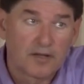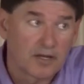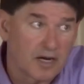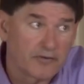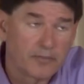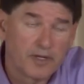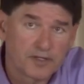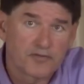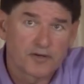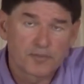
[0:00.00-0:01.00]
Now, the government
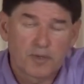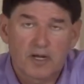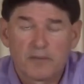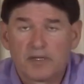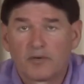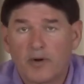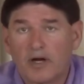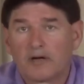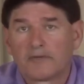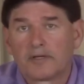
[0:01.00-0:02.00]
is first becoming
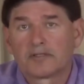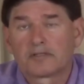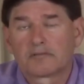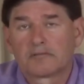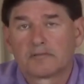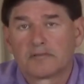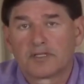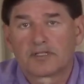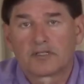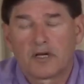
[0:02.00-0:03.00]
aware of this.
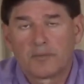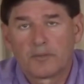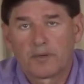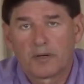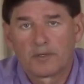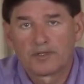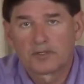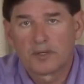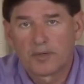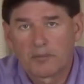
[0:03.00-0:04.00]
This has all been
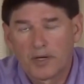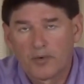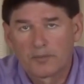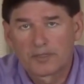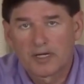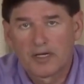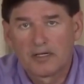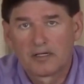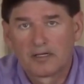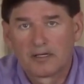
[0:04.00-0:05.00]
published up on my
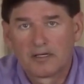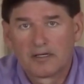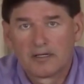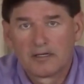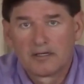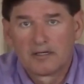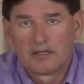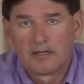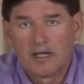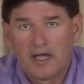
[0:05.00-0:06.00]
website.
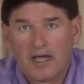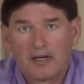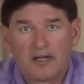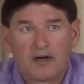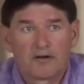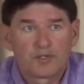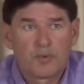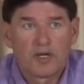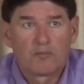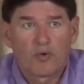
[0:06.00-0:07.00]
And there's
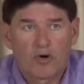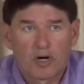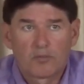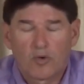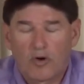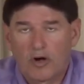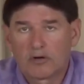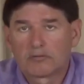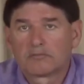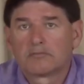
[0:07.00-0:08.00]
been more and
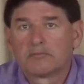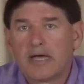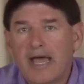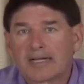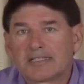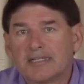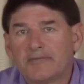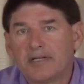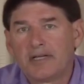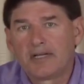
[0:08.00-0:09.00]
more
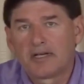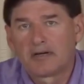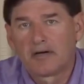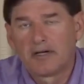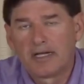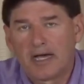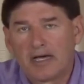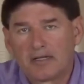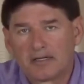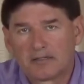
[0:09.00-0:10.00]
activity here on the
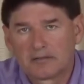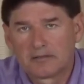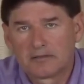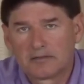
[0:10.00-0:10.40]
island.